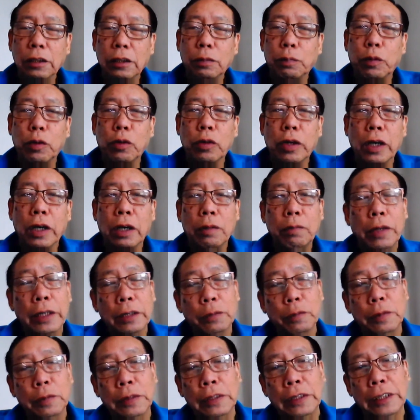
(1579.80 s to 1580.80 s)
this
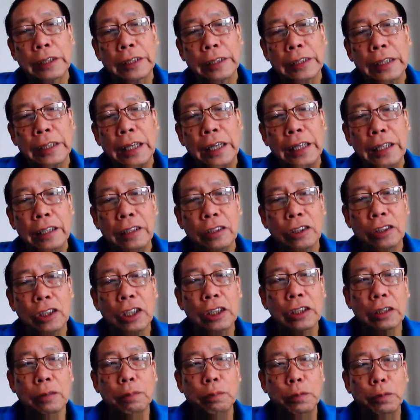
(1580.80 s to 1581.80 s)
program has been designed in
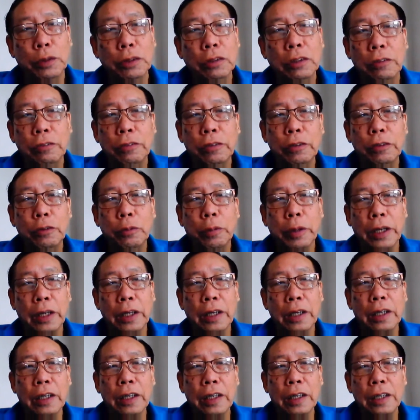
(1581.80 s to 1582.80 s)
such a beautiful
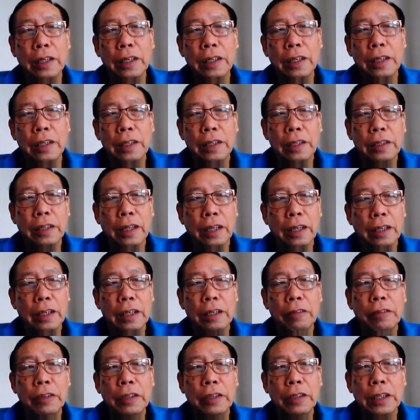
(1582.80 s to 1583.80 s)
way
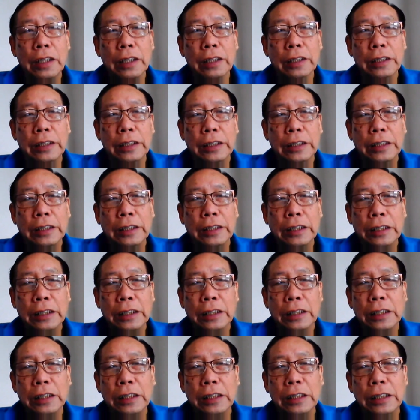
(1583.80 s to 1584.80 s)
that even a
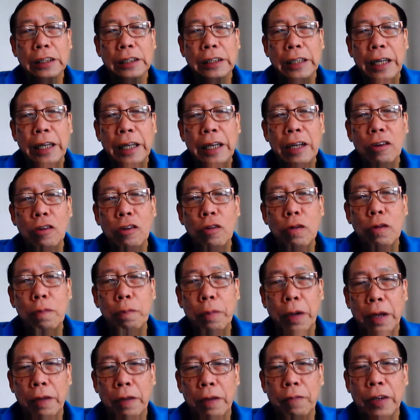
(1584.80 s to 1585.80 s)

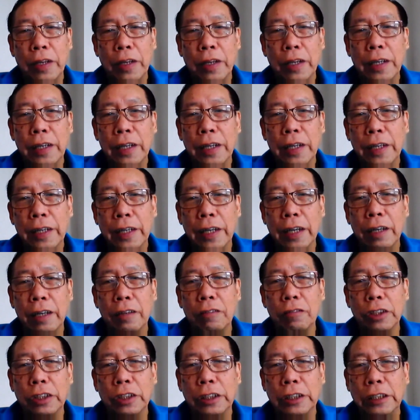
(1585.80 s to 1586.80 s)
day-old baby
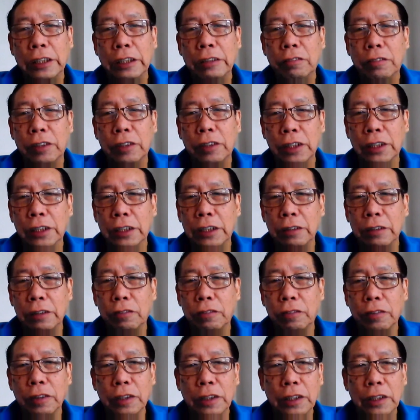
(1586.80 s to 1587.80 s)
can receive this
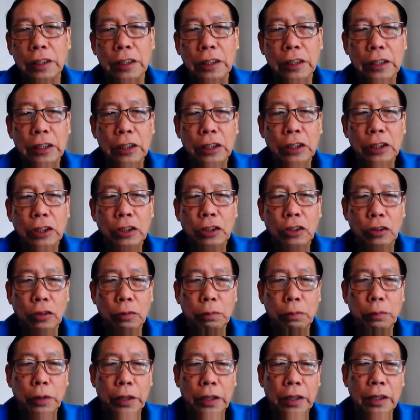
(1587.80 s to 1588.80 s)
gift
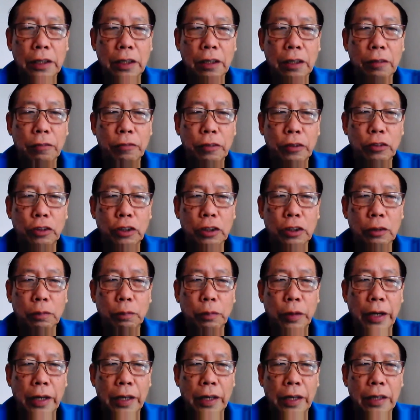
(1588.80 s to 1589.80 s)
to make their
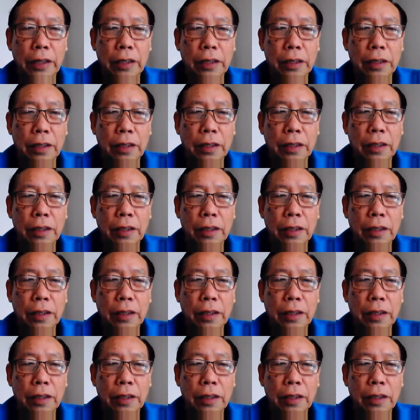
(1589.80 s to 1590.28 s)
future bright.